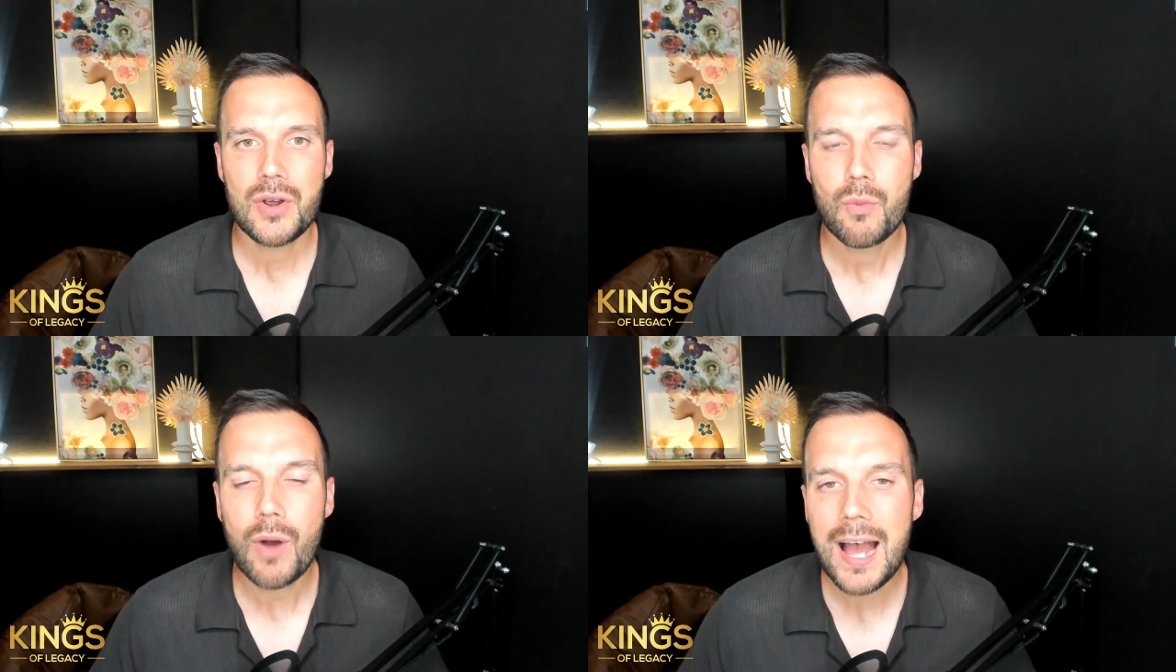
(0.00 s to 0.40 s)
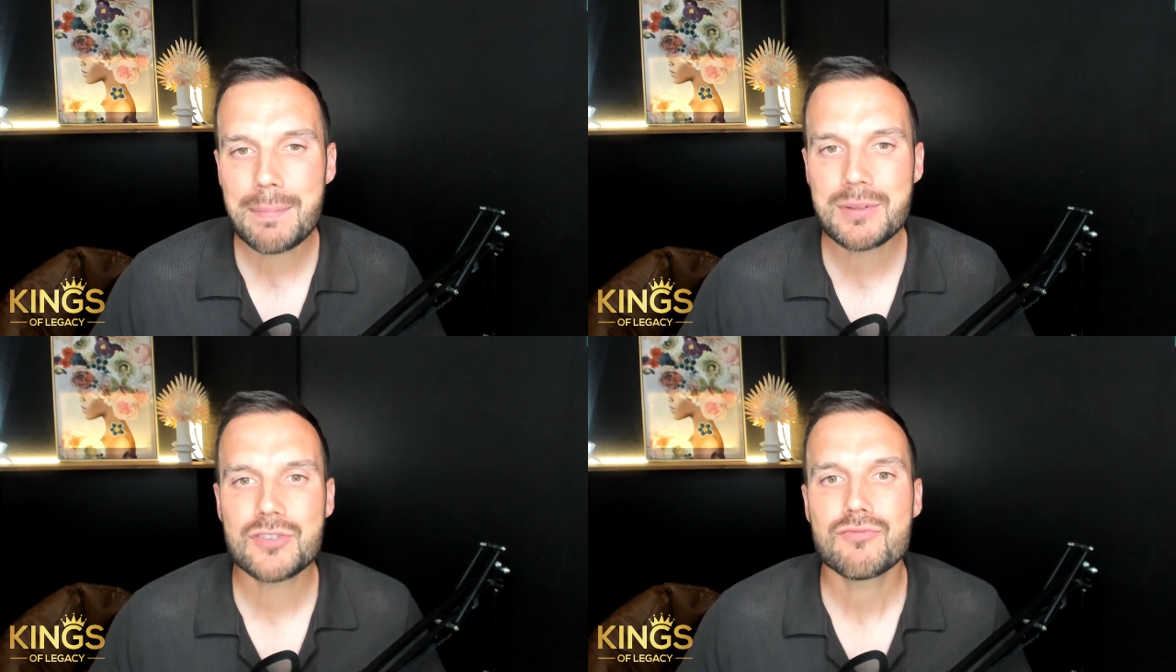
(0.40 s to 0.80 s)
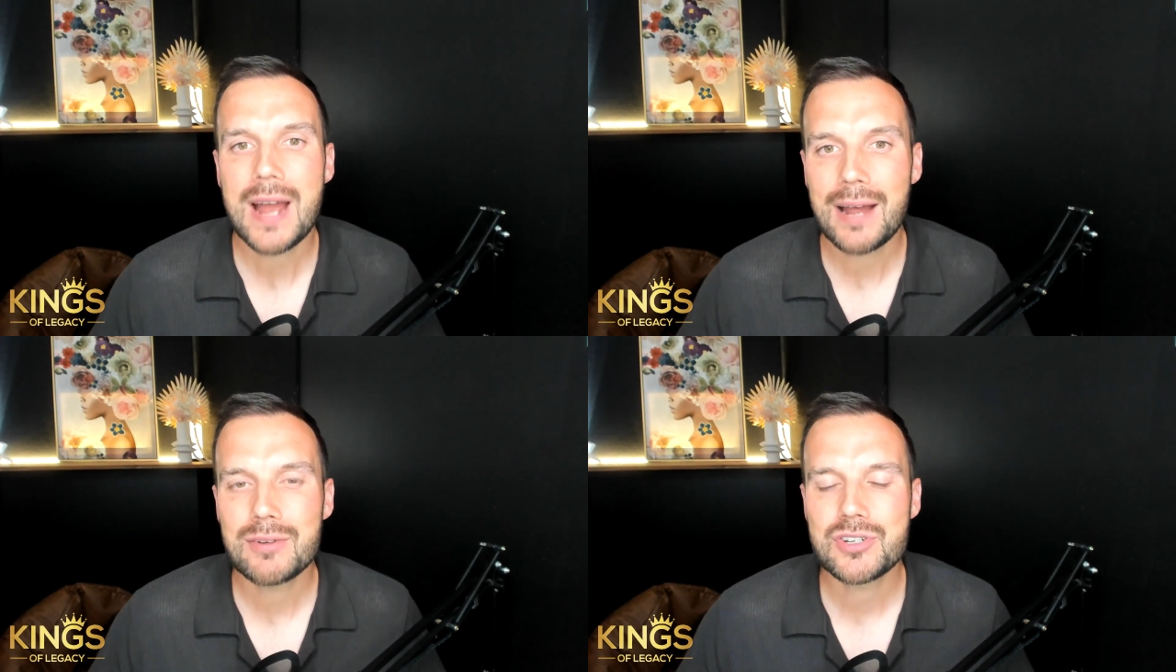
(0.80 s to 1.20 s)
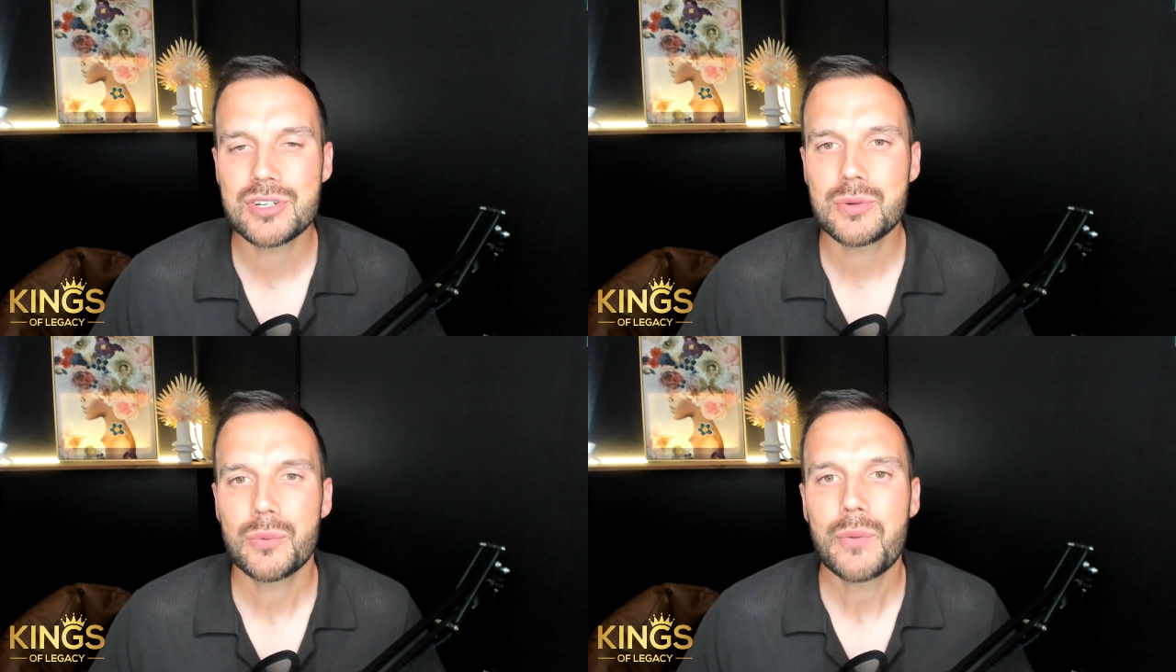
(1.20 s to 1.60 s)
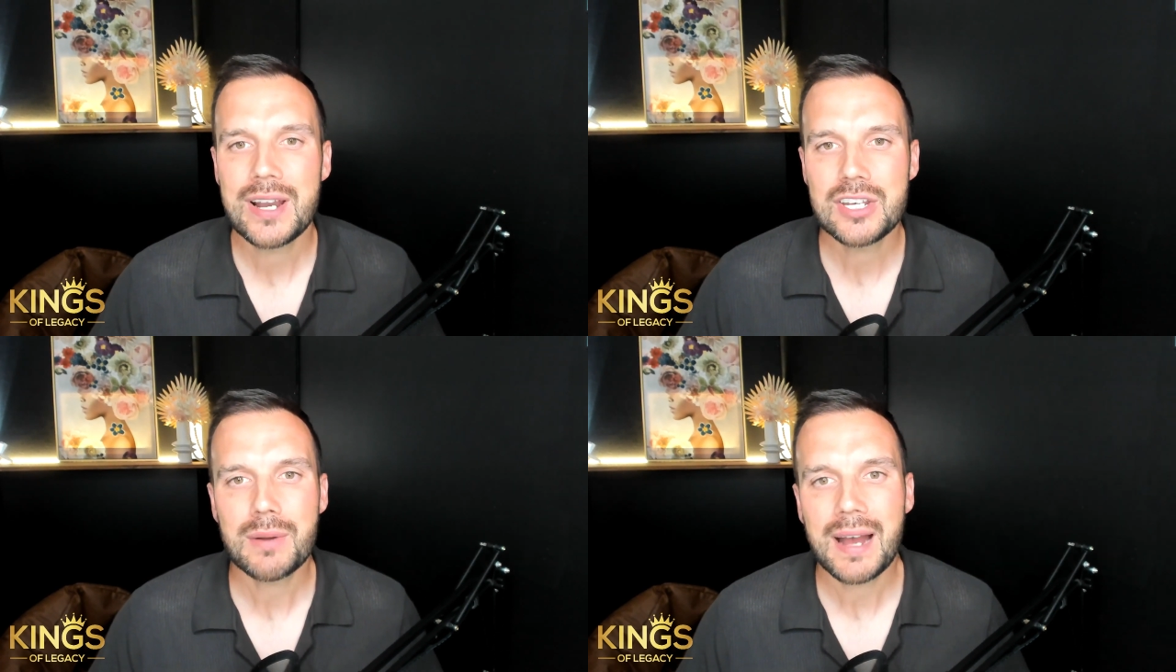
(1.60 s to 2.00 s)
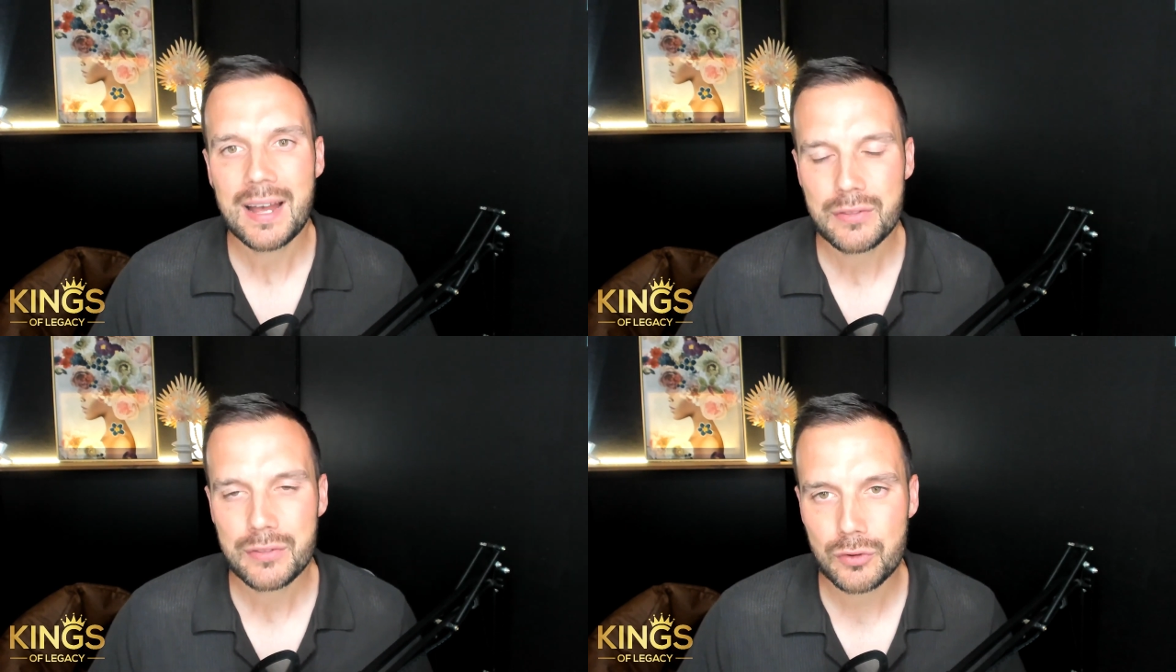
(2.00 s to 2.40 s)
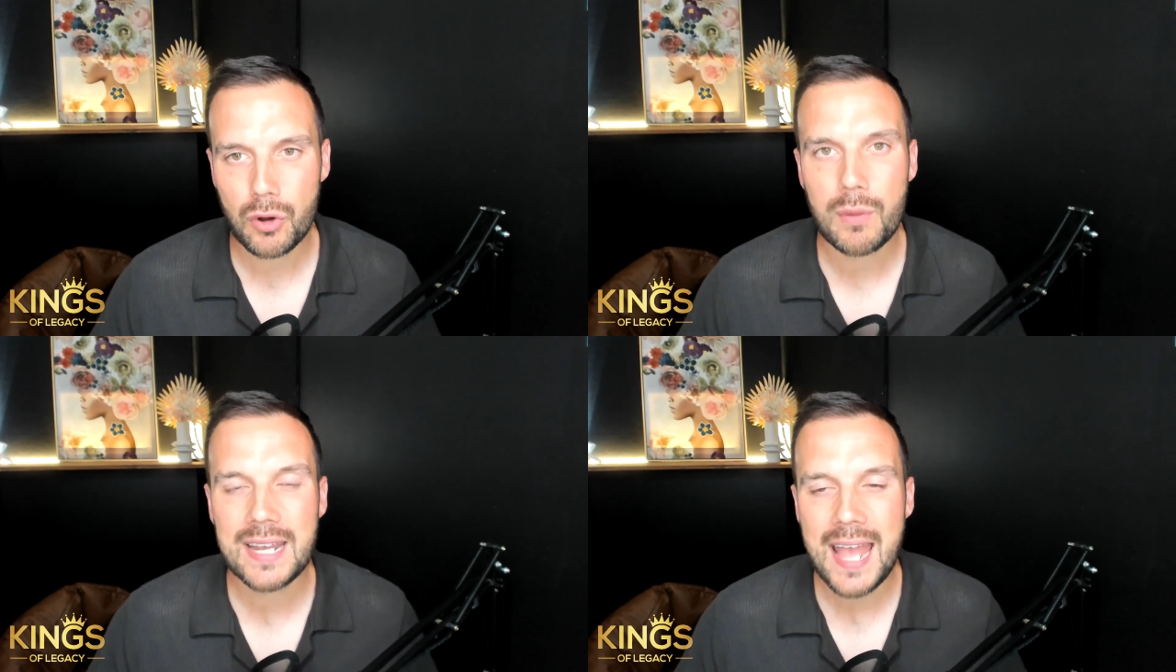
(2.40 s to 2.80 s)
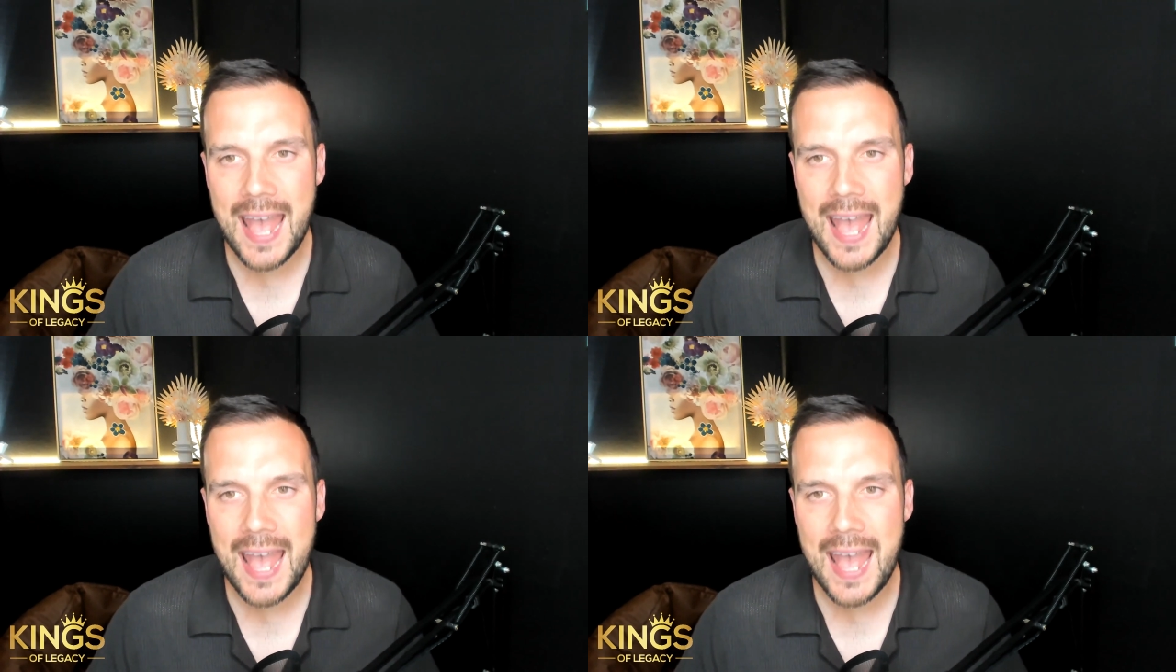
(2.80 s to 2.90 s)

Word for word: what happens around you when you are throwing